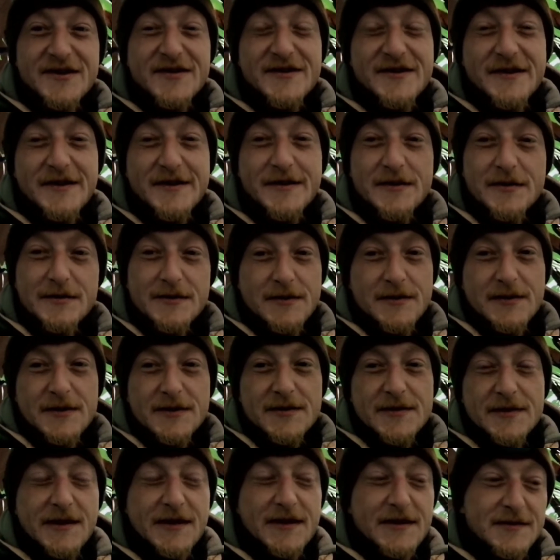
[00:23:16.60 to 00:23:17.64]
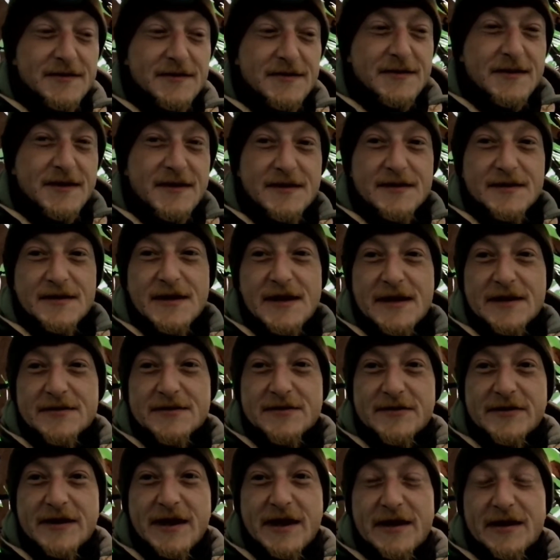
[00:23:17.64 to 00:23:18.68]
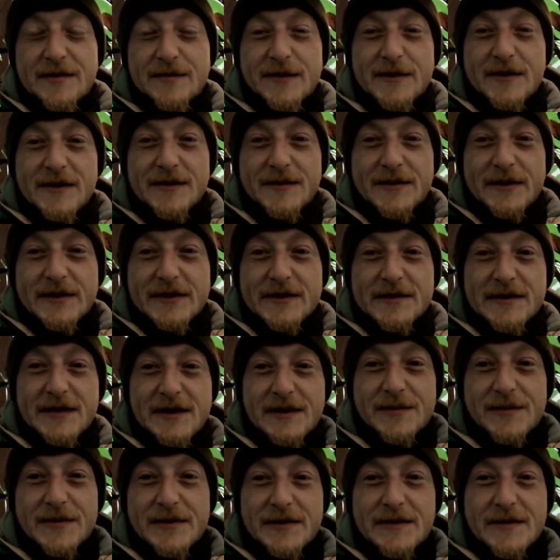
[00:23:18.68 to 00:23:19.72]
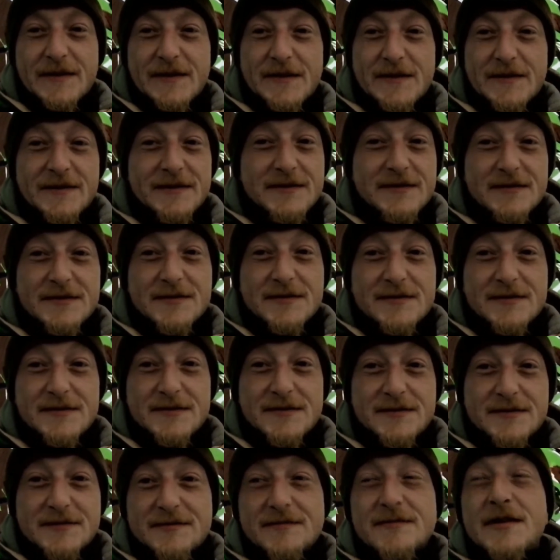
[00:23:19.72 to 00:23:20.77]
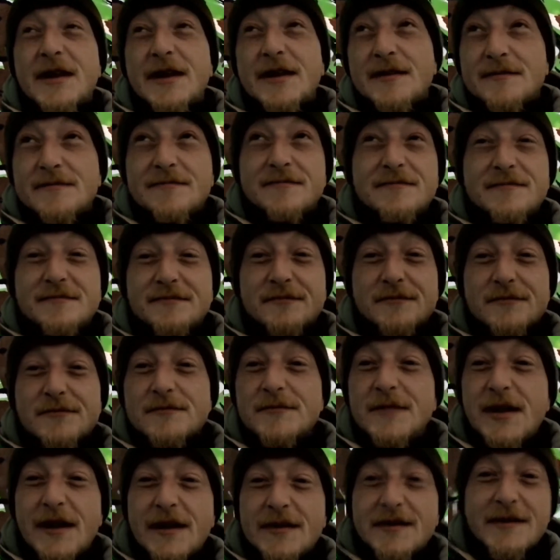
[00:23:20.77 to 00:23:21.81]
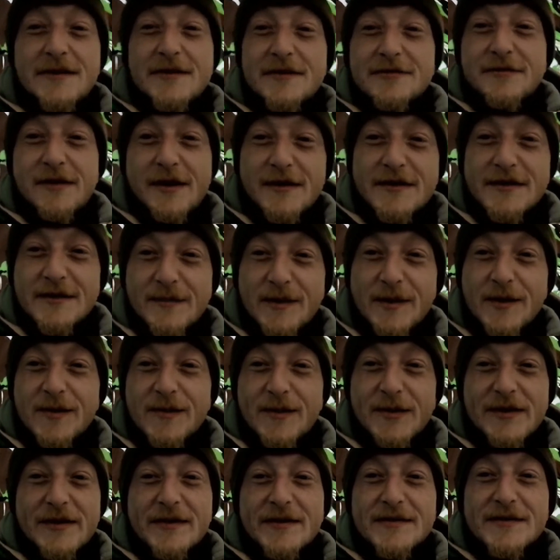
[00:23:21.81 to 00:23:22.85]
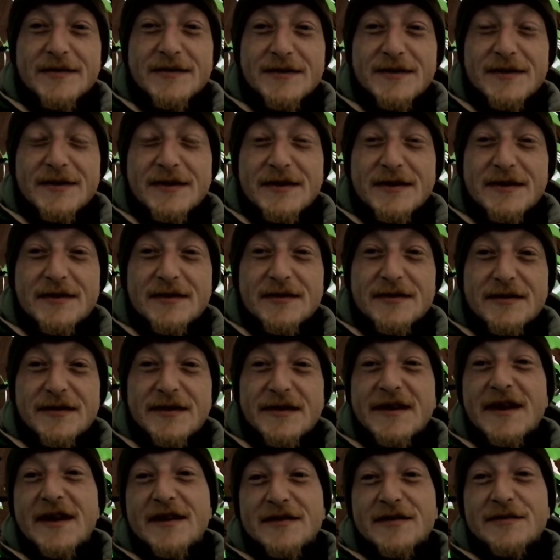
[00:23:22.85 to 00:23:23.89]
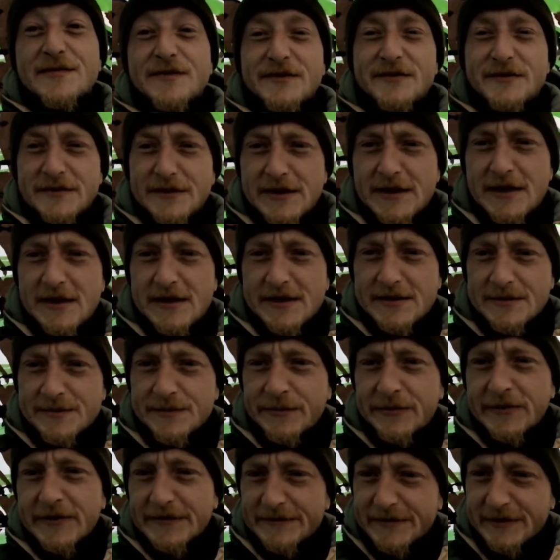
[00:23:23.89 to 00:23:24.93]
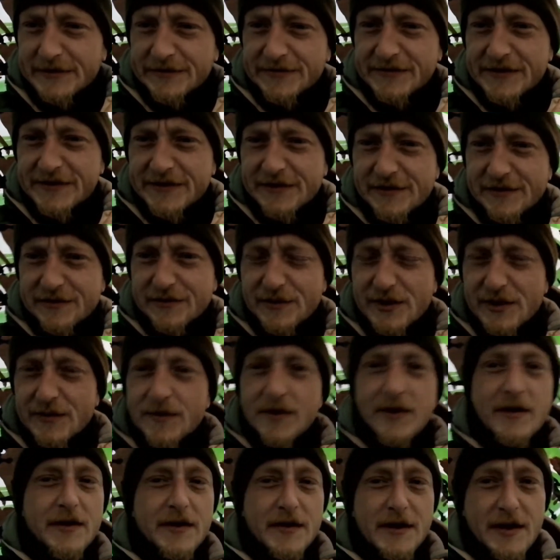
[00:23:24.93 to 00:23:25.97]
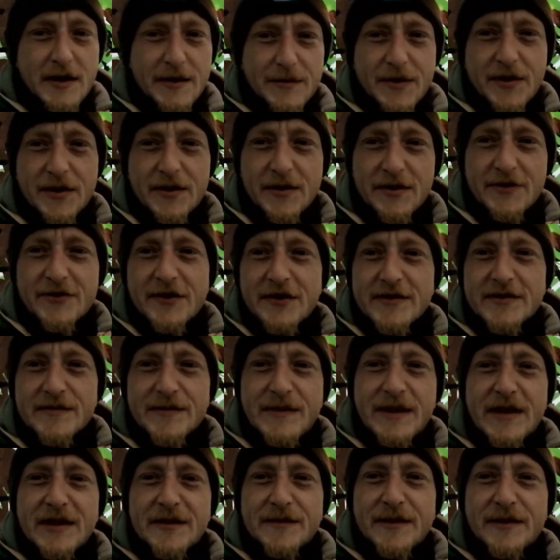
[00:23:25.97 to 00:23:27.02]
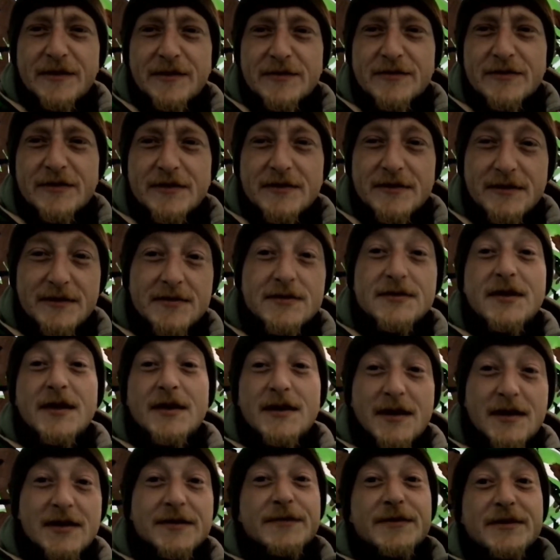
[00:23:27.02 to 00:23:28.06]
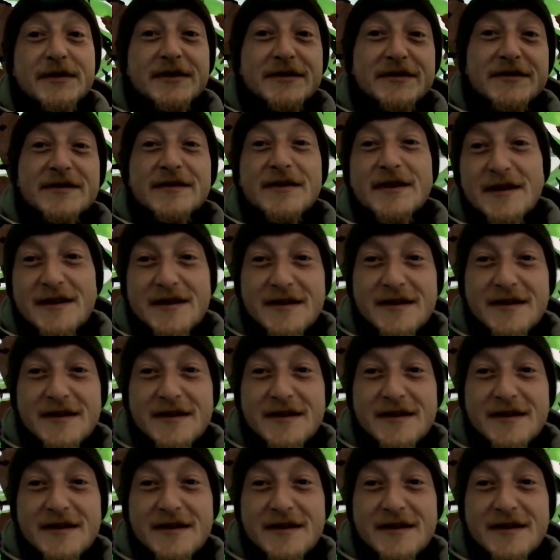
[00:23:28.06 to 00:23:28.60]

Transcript: Like, the lads just get their motorbikes up here on and they just ride their motorbikes. And that's, in previous videos where I'm like, oh yeah, I apologise about the motorcyclists. Yeah, that's because